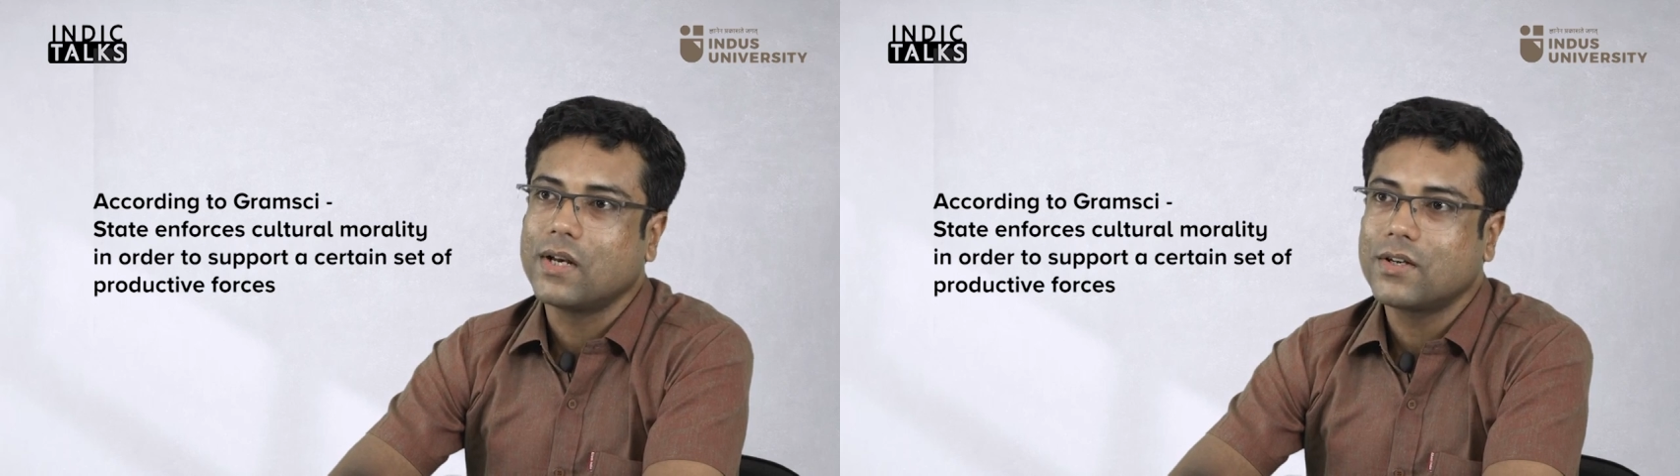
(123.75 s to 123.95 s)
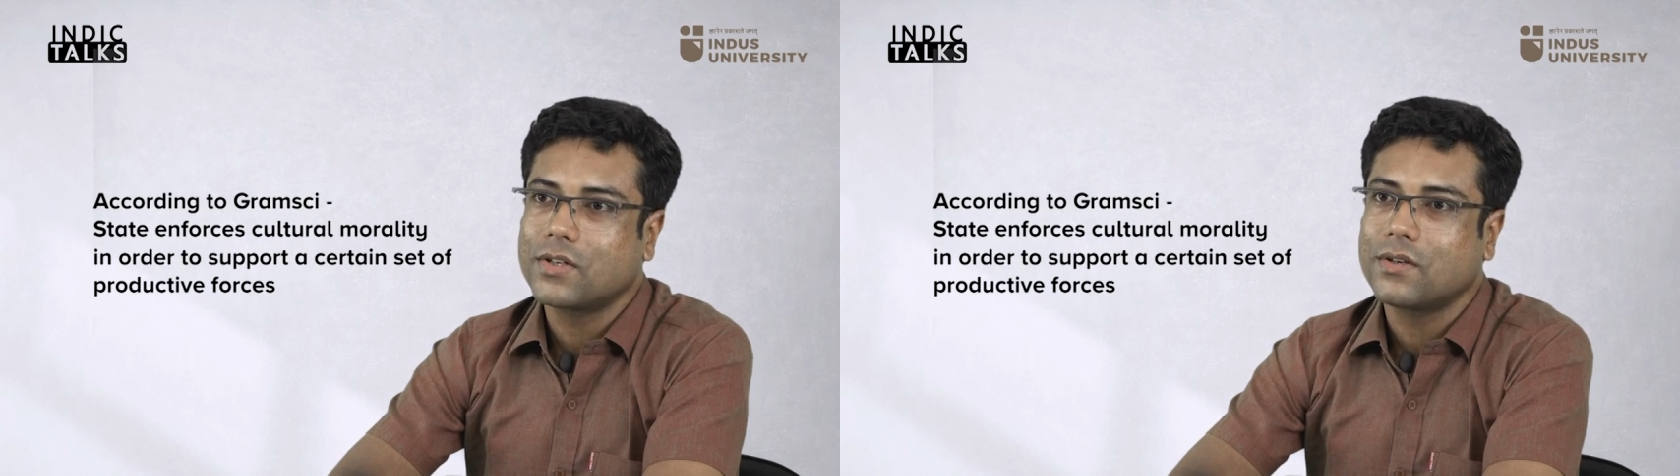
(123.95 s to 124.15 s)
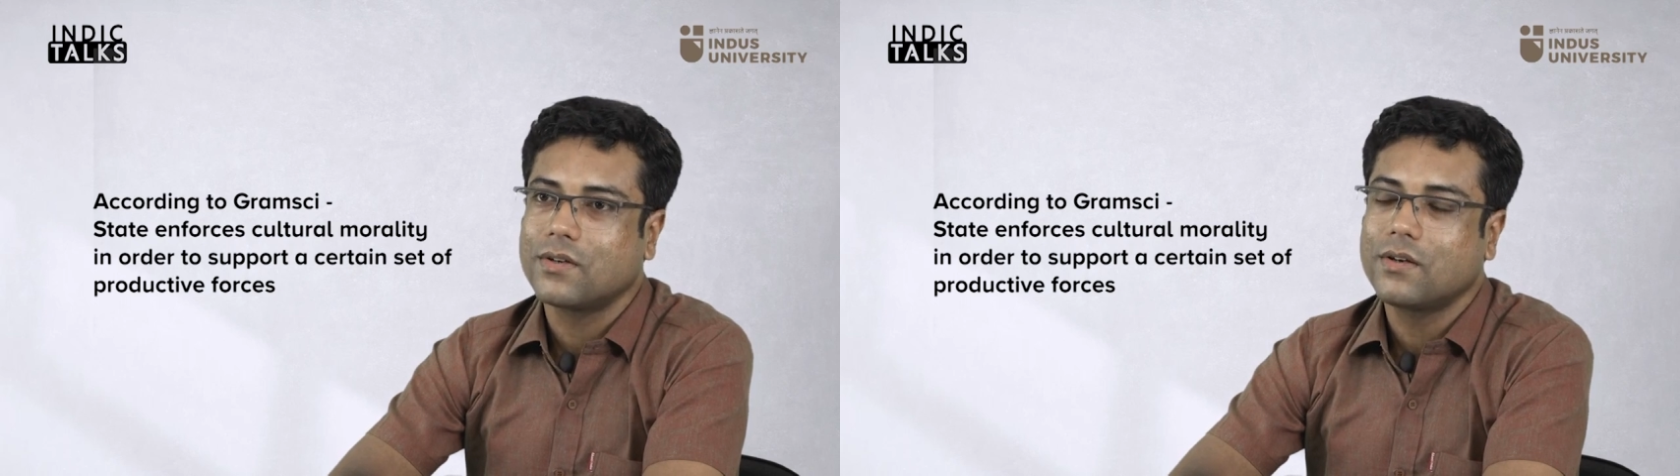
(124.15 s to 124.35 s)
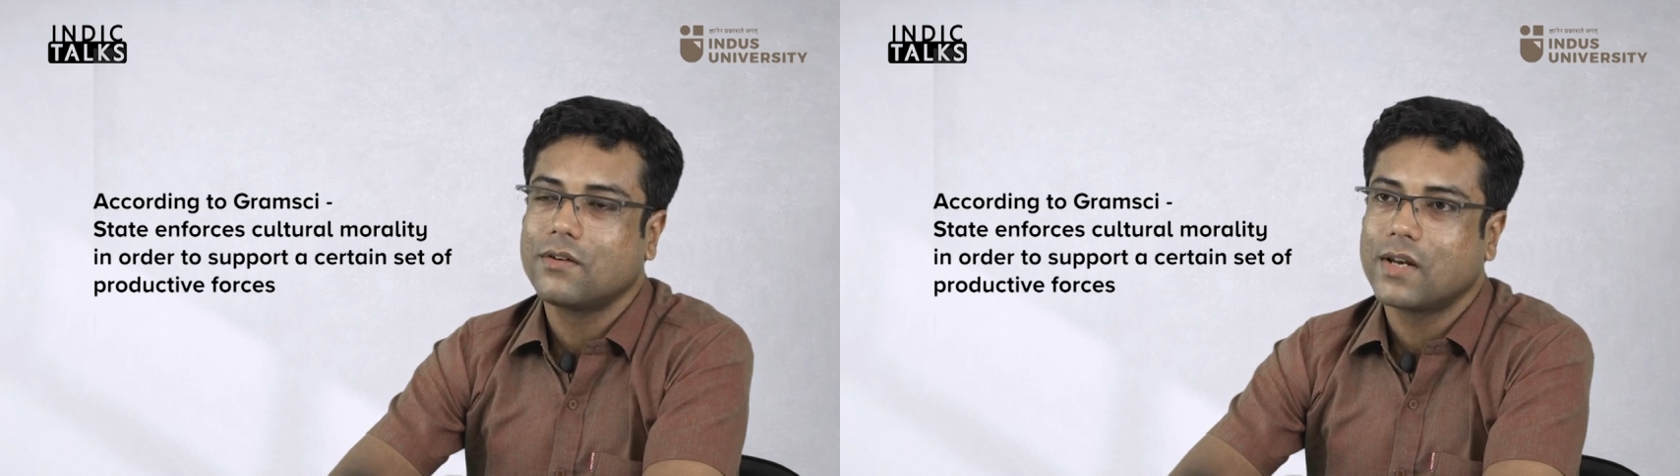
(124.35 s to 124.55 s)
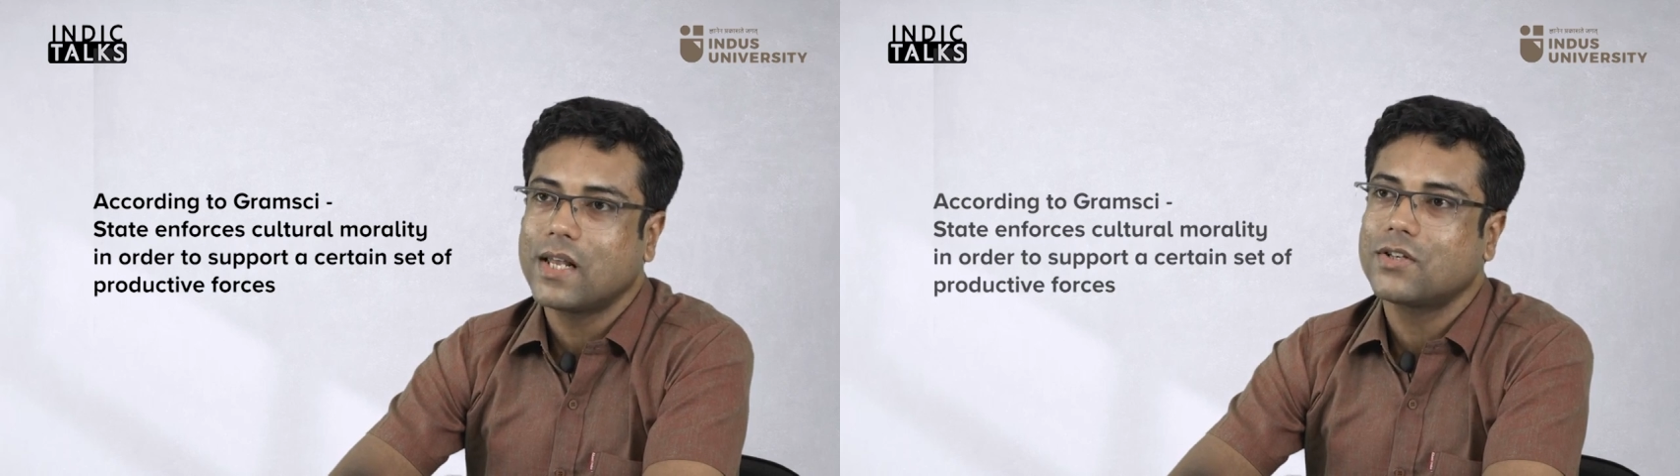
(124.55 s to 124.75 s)

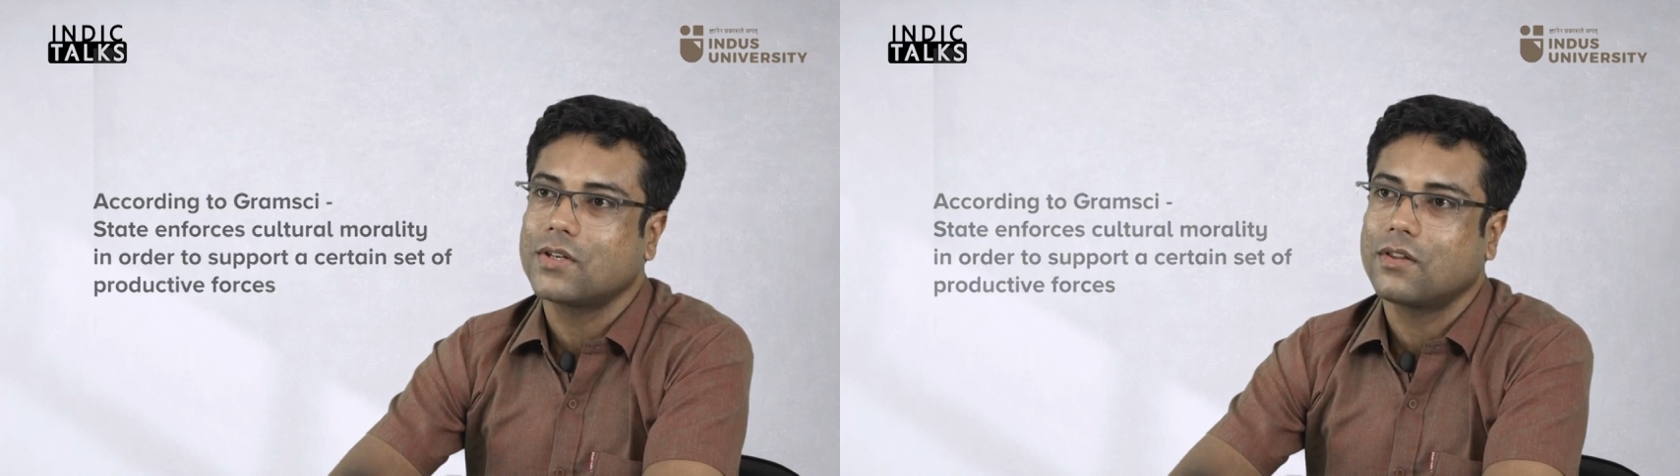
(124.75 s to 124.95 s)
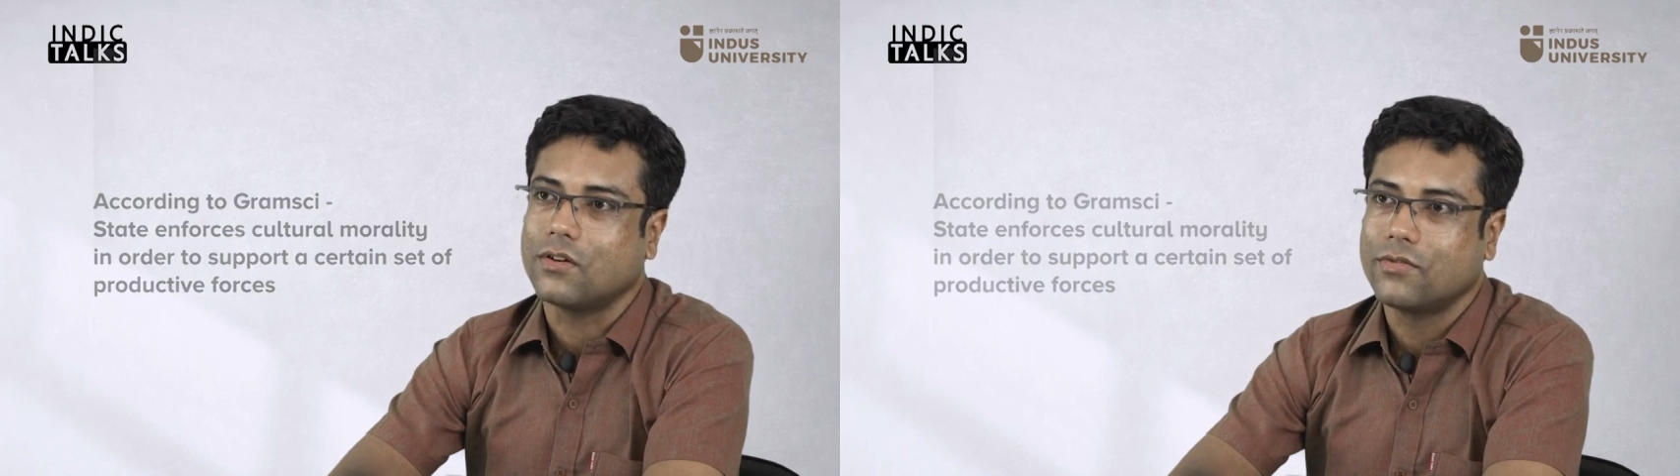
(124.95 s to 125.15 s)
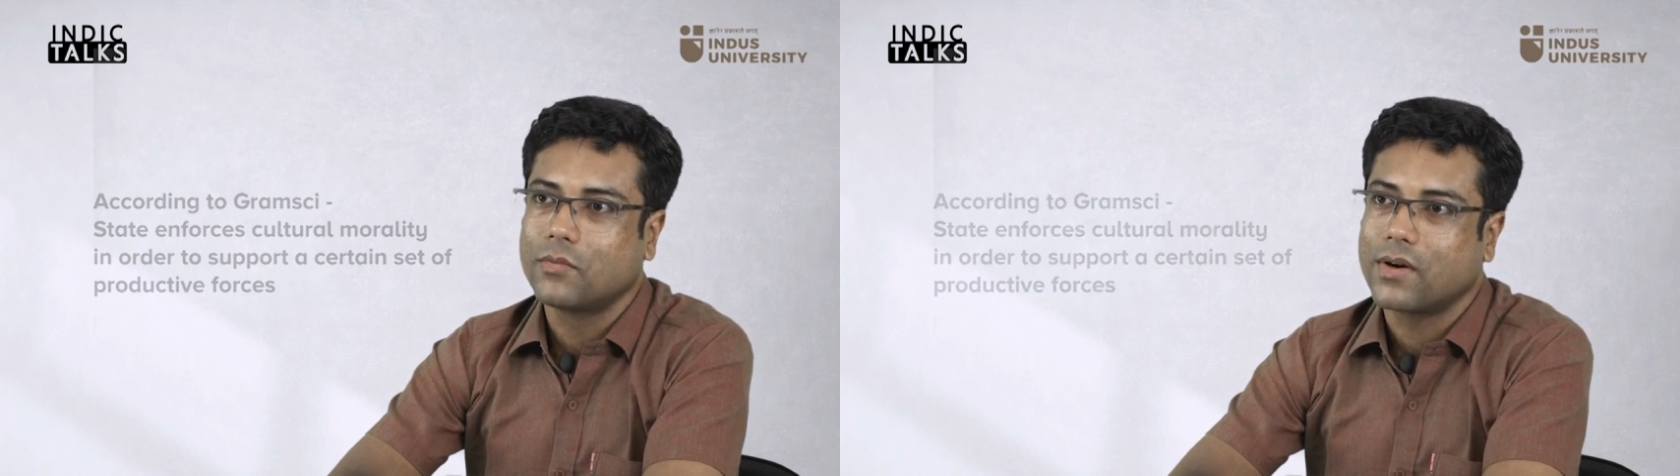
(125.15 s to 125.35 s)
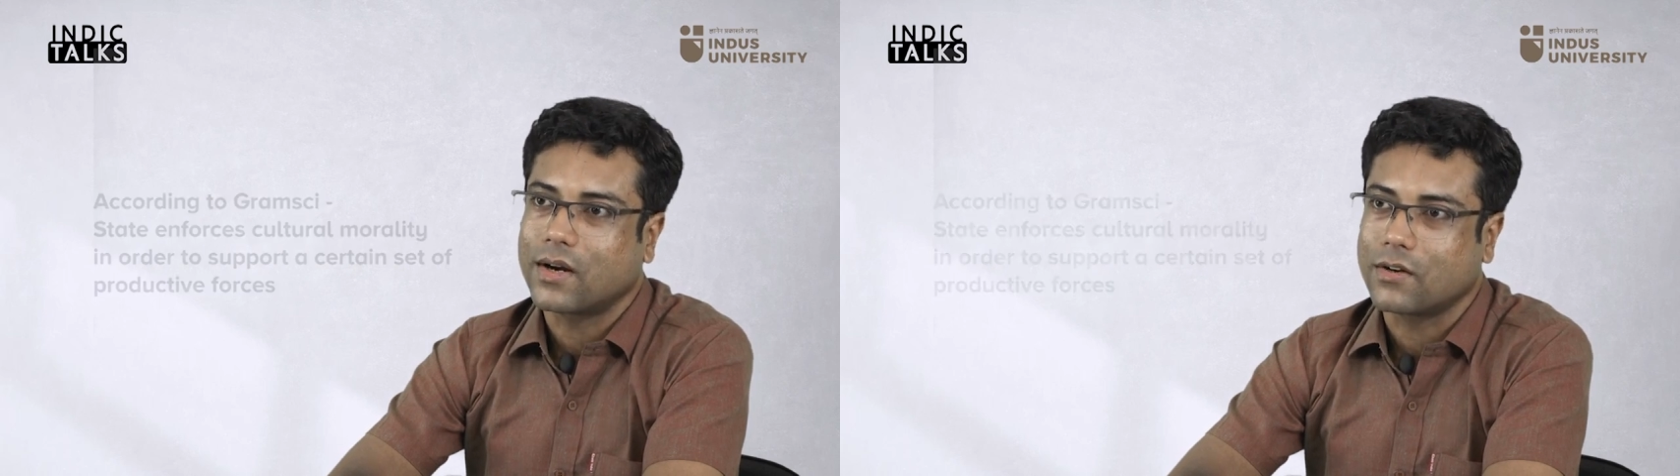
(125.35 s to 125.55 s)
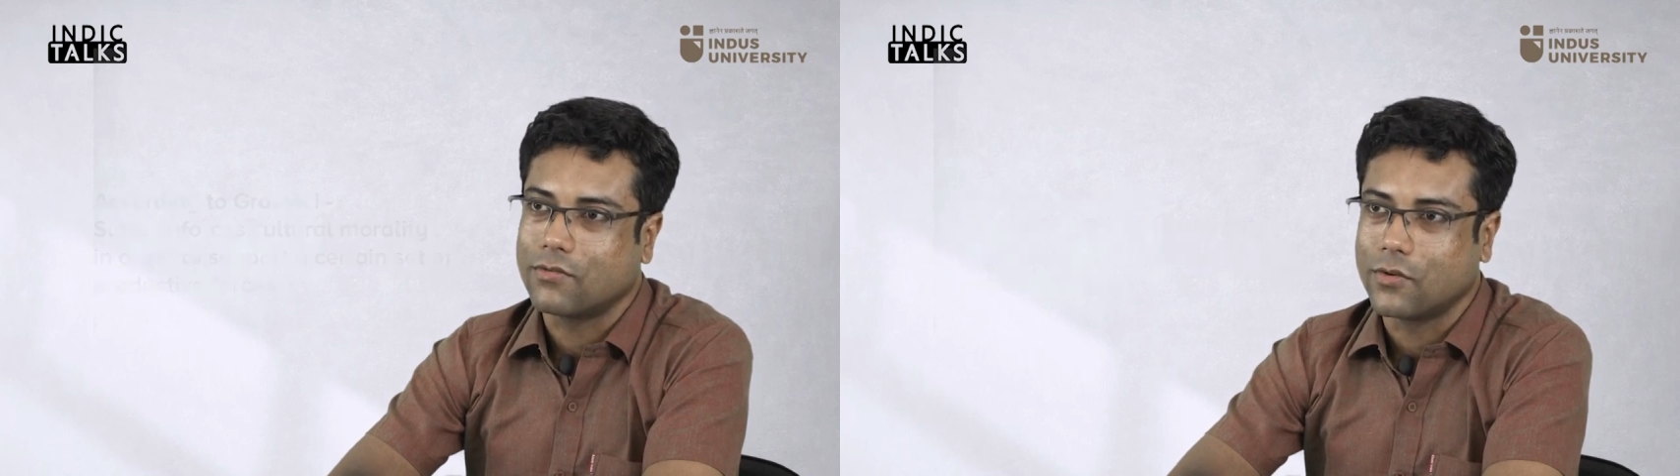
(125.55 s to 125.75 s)
relations of
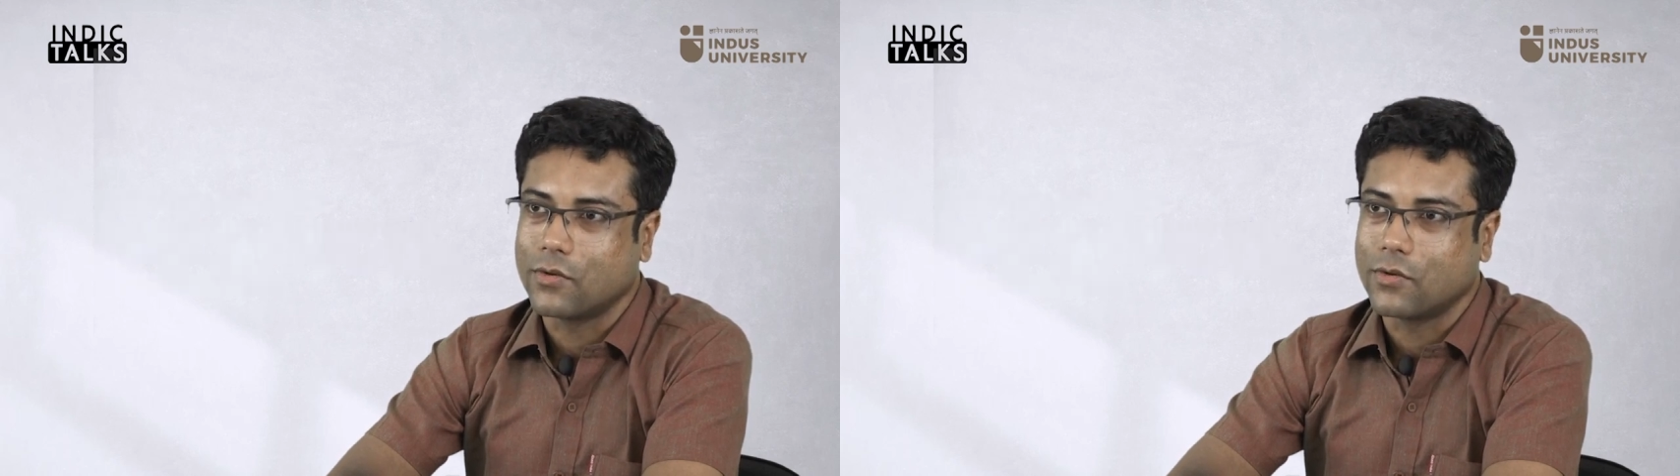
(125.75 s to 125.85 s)
productive